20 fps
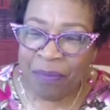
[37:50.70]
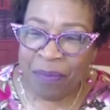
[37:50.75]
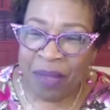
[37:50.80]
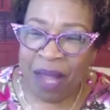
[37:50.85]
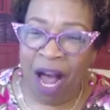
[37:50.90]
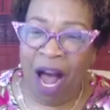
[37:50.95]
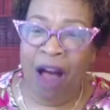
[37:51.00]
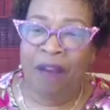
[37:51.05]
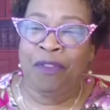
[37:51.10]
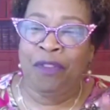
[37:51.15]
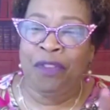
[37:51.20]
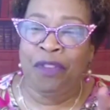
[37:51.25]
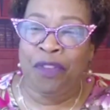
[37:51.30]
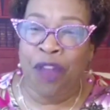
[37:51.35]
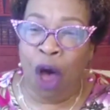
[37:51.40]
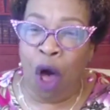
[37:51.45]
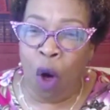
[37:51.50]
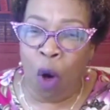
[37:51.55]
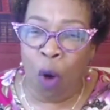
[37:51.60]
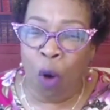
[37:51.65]
of
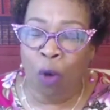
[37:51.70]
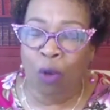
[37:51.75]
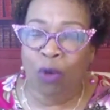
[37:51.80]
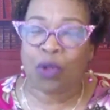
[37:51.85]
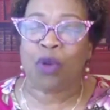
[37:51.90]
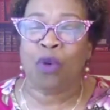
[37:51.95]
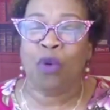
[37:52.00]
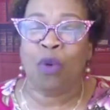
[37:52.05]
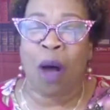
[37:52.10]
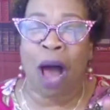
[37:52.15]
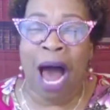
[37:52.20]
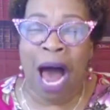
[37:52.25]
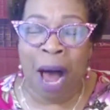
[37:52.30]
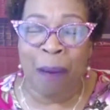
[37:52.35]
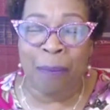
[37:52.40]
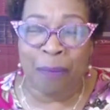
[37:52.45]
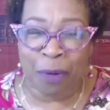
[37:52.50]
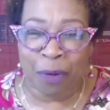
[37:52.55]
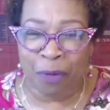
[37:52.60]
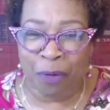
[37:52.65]
those who
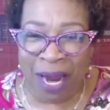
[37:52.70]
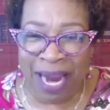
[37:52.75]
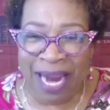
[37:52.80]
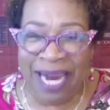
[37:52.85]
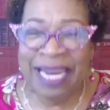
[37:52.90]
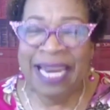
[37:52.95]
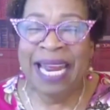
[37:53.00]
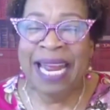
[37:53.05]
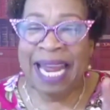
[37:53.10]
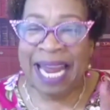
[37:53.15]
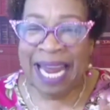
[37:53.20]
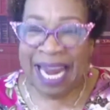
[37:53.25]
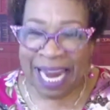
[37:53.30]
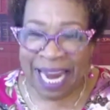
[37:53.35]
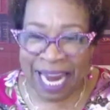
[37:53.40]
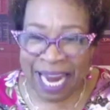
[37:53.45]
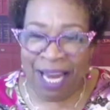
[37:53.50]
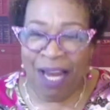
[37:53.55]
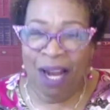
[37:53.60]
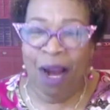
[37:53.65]
operate
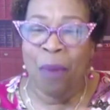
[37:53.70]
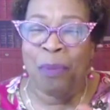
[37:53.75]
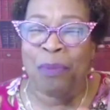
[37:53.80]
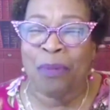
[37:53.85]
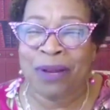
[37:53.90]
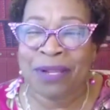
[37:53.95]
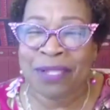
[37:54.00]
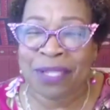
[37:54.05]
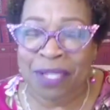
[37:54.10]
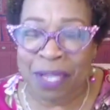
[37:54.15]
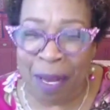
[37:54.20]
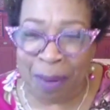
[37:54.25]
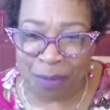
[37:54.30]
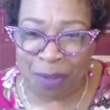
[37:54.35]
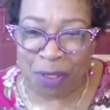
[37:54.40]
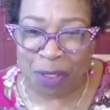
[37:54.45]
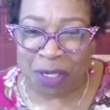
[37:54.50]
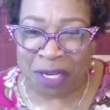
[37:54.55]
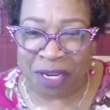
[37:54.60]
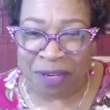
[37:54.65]
in
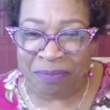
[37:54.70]
presumption.